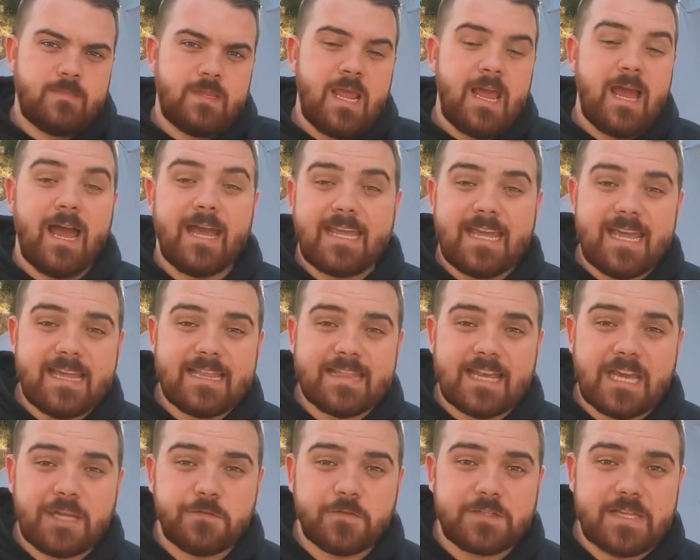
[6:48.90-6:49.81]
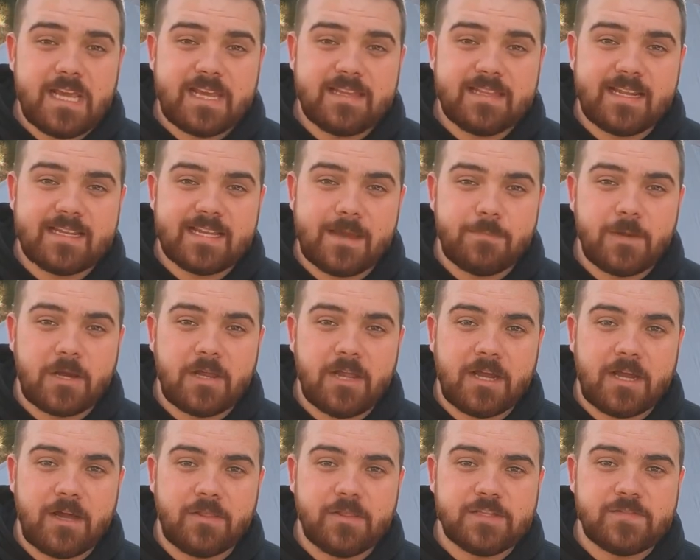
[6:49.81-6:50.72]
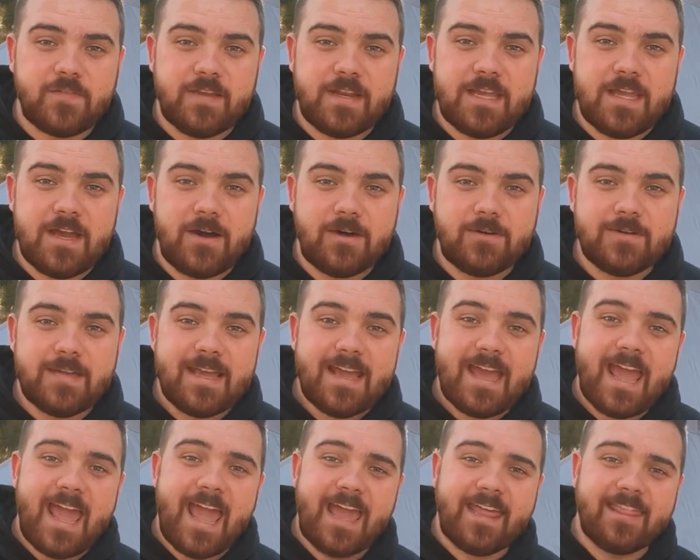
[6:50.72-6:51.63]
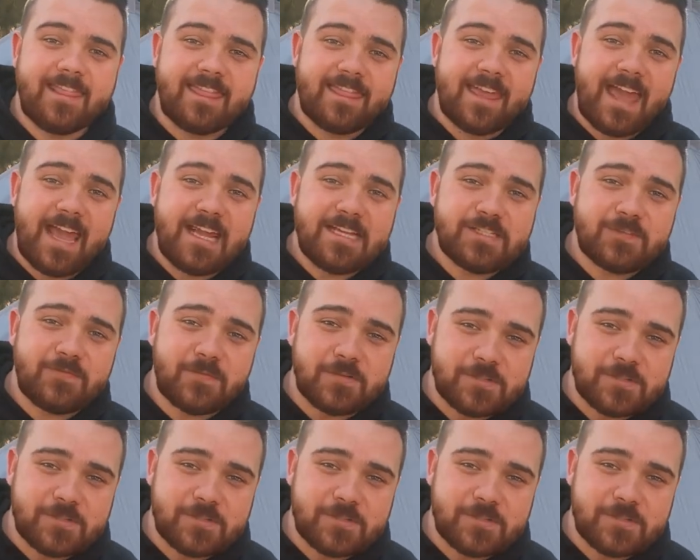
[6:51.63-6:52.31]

Again, thanks for taking the time to click on this video, and thanks for